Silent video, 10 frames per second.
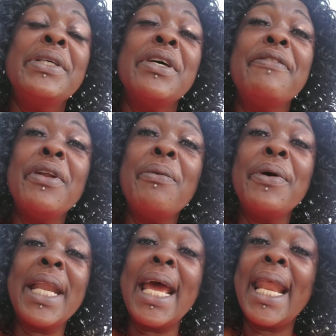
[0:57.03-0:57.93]
So if you don't
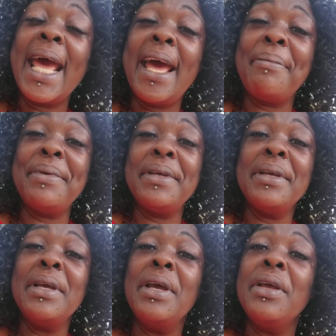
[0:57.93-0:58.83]
want that to happen,
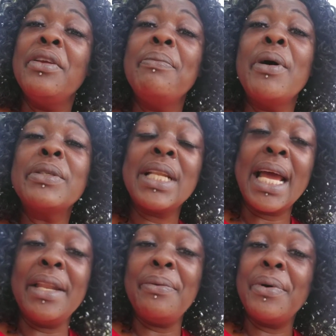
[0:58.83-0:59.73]
you most
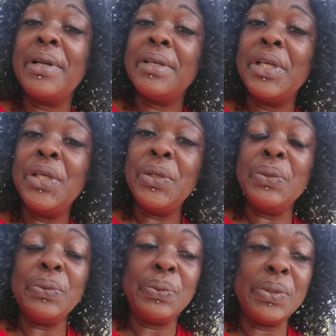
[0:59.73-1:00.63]
likely want to
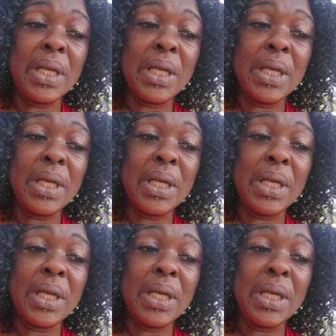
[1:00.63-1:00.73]
use